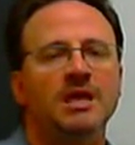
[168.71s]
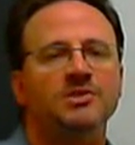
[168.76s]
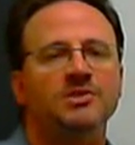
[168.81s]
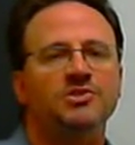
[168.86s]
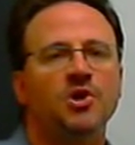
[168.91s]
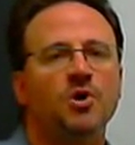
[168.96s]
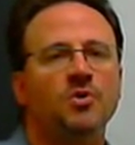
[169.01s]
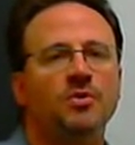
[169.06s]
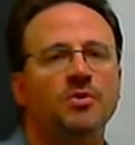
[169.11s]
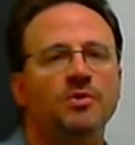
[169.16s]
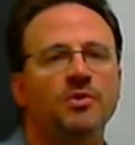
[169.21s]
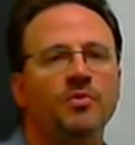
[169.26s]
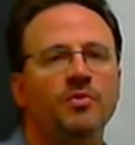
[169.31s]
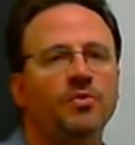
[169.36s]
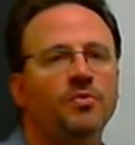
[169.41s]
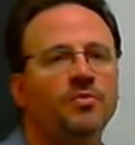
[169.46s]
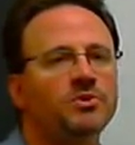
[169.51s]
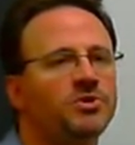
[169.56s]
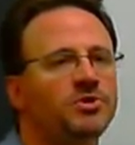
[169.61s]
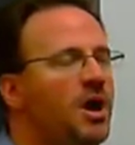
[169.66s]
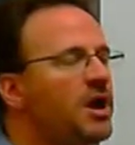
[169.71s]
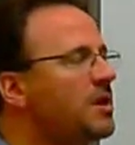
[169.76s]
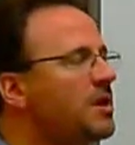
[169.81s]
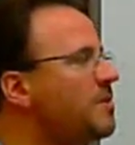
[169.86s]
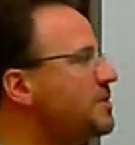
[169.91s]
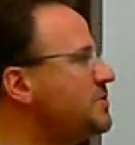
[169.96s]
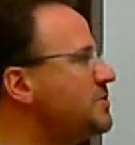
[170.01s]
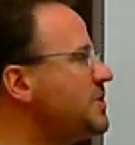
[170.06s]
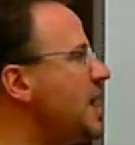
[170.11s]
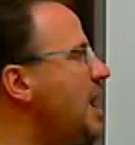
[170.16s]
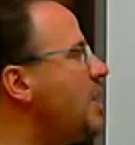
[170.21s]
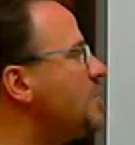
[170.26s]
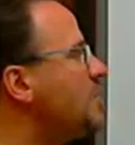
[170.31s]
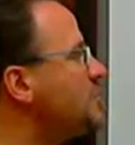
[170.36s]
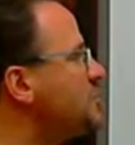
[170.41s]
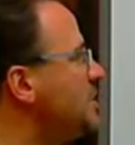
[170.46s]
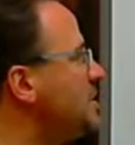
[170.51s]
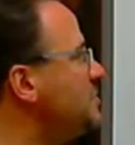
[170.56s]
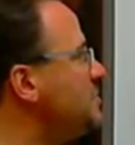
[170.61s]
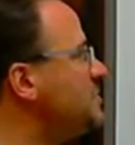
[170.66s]
So when we're talking about
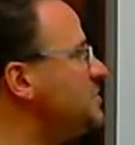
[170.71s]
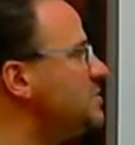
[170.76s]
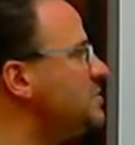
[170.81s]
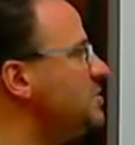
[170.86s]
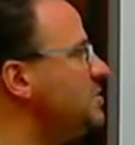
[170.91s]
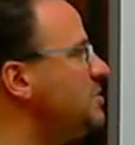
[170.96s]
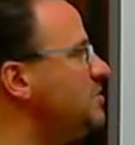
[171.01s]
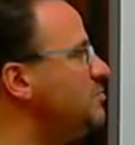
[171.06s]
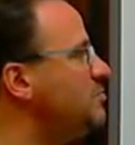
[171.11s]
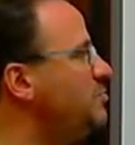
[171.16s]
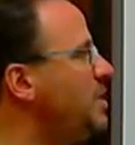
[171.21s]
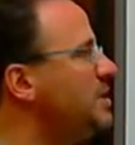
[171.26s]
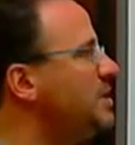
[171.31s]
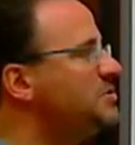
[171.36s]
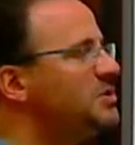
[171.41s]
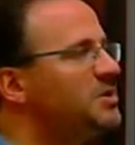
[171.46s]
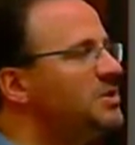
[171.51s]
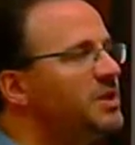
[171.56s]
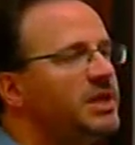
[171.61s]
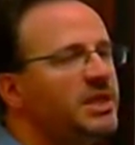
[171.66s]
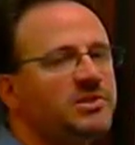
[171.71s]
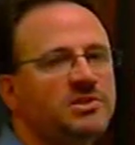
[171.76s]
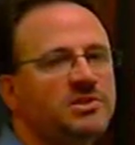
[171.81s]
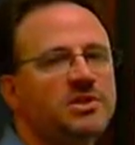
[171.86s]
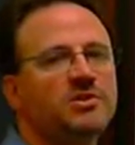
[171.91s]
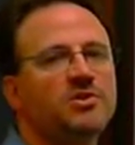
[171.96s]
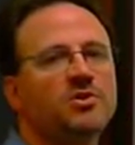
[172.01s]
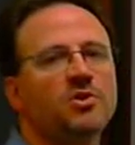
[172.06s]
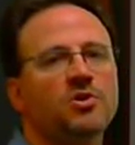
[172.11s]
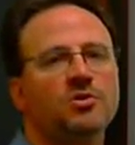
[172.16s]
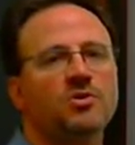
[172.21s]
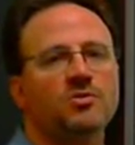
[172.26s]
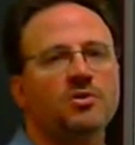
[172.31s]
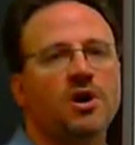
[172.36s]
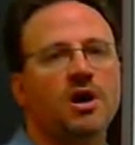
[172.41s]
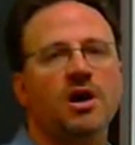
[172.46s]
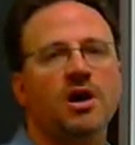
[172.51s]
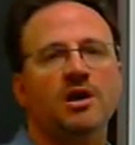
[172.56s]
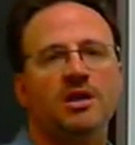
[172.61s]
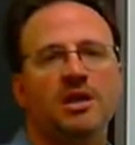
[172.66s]
scholarships, basically it's either
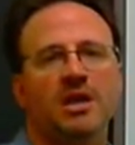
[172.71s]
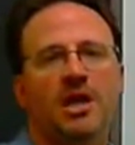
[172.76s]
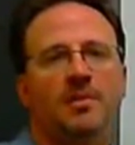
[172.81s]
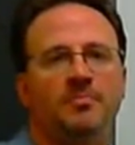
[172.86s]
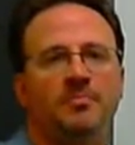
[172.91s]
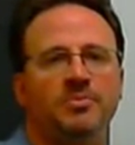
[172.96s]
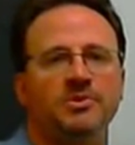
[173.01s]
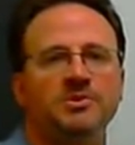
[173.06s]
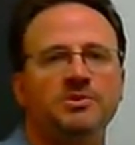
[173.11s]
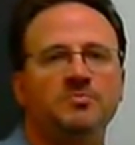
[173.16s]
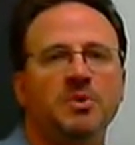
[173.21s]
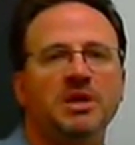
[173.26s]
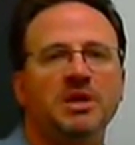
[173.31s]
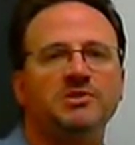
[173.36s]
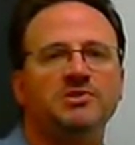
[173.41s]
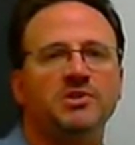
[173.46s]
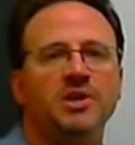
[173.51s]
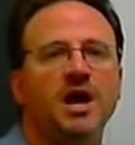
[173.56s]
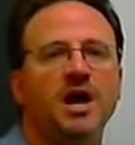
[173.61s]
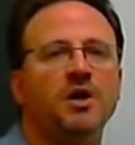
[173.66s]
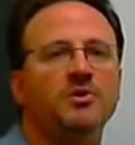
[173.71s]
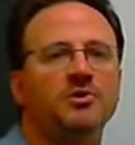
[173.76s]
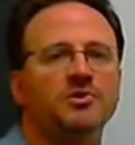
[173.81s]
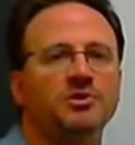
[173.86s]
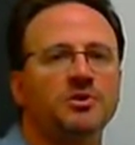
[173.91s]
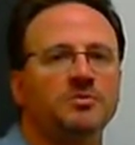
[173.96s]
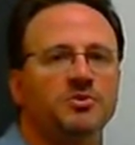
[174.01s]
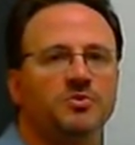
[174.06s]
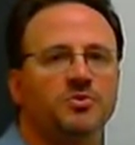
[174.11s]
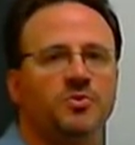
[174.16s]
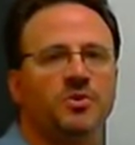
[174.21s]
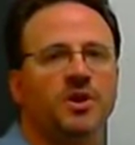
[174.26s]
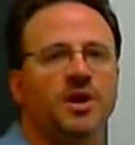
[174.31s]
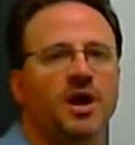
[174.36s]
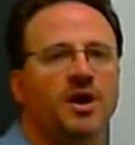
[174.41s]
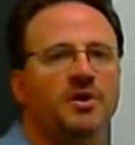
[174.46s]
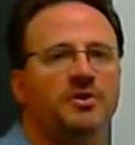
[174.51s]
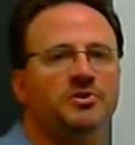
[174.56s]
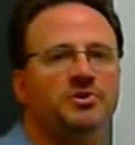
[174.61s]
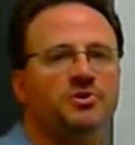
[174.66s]
campus-based scholarships through a
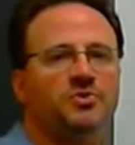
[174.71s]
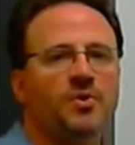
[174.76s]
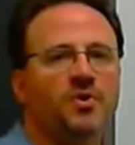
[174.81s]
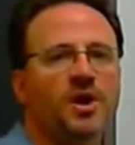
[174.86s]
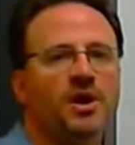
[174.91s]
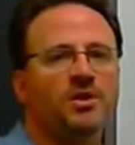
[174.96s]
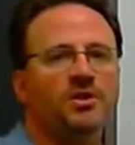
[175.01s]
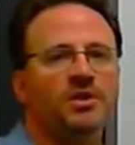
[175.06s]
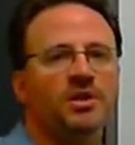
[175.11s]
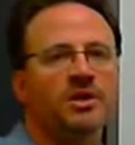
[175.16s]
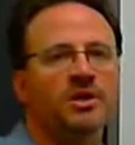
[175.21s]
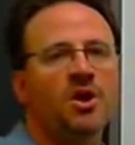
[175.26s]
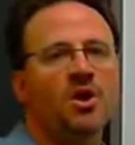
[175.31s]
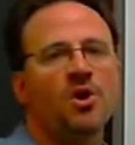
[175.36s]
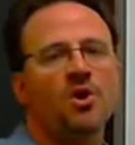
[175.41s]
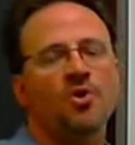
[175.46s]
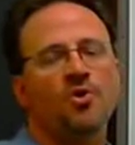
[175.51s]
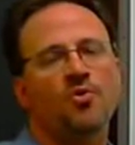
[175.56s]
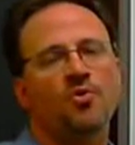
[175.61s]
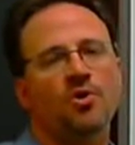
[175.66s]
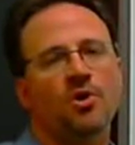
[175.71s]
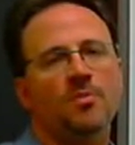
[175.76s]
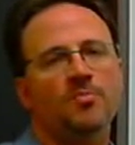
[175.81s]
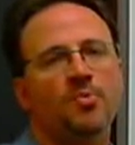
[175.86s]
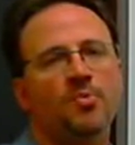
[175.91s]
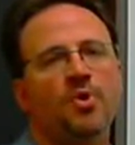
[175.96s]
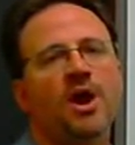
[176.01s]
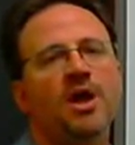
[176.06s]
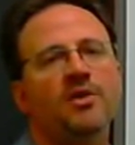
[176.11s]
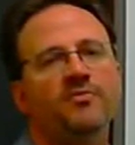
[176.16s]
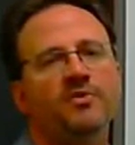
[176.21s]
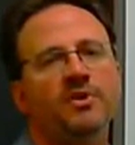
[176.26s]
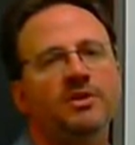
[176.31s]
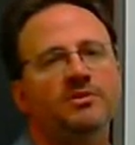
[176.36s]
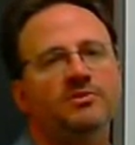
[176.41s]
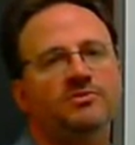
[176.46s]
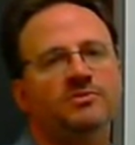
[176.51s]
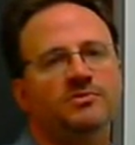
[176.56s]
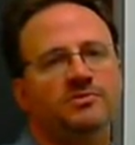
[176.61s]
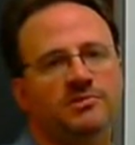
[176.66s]
college directly or
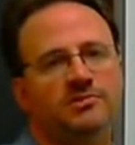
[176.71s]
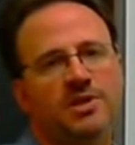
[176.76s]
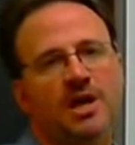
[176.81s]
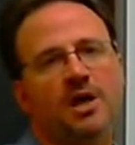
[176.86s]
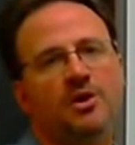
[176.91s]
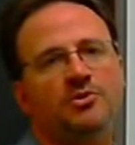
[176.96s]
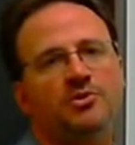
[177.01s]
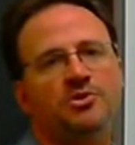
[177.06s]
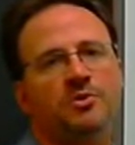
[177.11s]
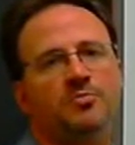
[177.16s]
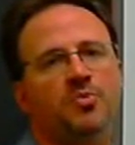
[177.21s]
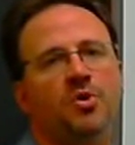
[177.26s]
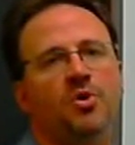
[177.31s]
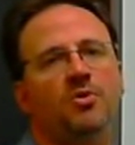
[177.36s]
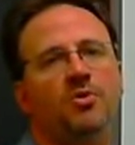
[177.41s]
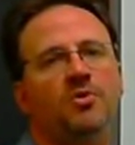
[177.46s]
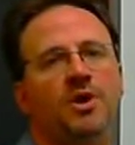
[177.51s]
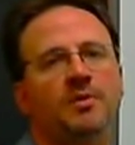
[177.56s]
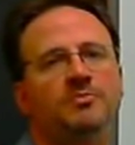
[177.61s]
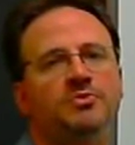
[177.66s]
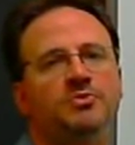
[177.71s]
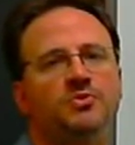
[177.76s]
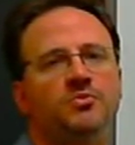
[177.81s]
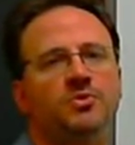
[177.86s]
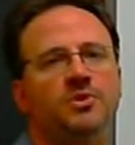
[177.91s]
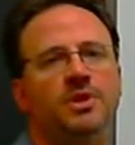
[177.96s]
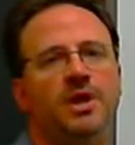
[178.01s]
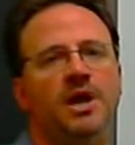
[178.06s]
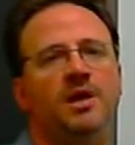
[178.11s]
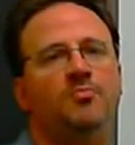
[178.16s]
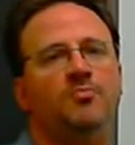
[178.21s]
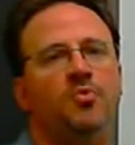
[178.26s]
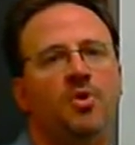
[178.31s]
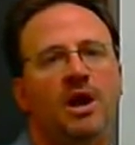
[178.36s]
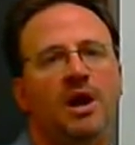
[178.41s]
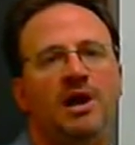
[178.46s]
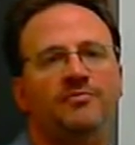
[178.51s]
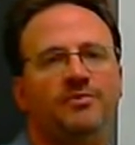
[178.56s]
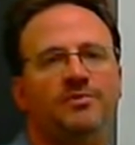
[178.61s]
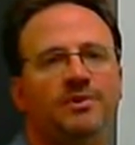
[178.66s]
private scholarship programs through a
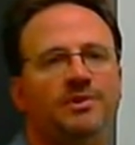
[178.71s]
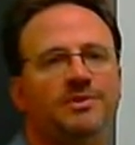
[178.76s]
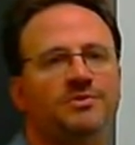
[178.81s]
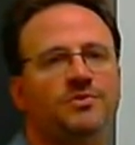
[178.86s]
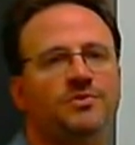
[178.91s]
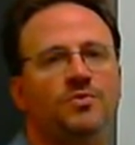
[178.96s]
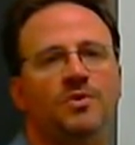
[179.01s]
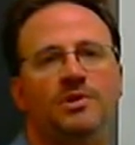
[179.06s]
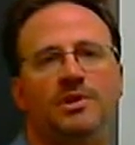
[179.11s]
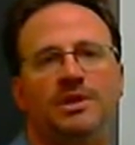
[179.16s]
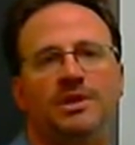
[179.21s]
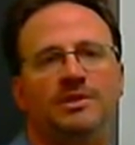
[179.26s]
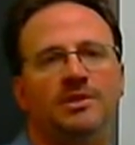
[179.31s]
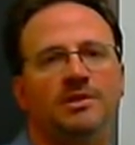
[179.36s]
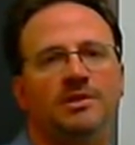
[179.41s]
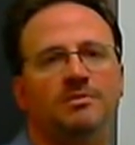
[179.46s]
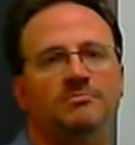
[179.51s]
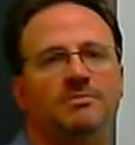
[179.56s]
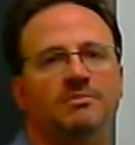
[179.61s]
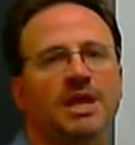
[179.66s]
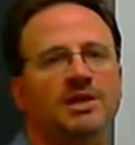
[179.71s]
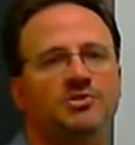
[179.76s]
nonprofit or like the